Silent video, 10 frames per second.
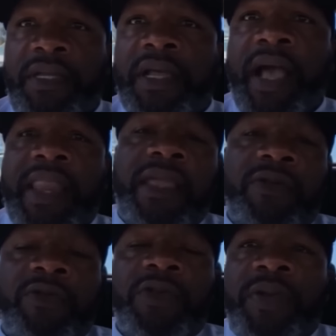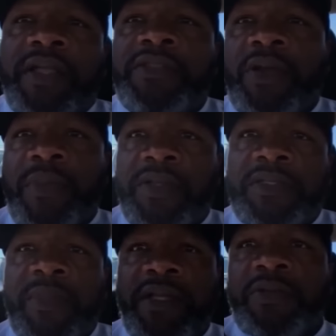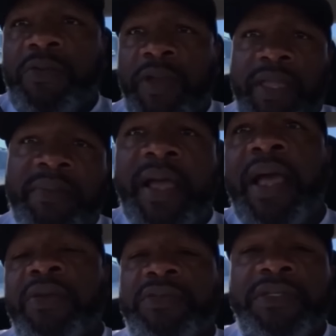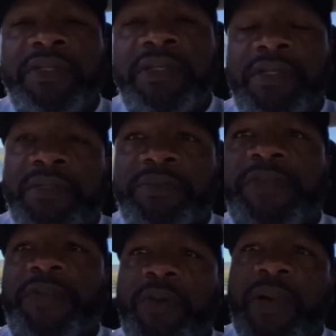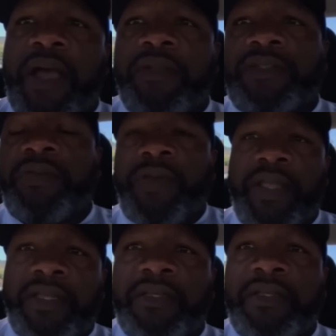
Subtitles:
How they going around talking about somebody's gonna raid my house before my house get raided?